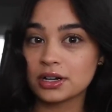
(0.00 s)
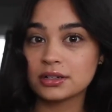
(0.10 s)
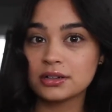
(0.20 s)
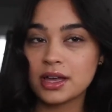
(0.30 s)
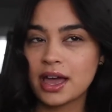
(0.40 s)

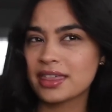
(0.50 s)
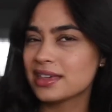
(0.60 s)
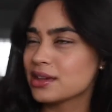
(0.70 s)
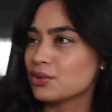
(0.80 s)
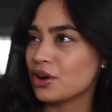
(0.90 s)
I think
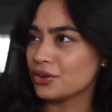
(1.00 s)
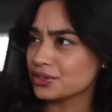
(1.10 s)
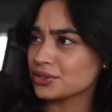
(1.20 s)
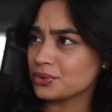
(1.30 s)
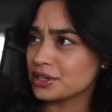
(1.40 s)
they were all
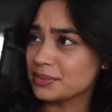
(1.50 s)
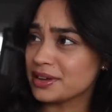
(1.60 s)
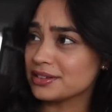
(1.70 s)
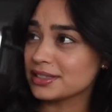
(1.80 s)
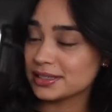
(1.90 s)
school
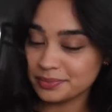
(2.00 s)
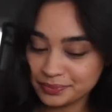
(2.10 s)
emails.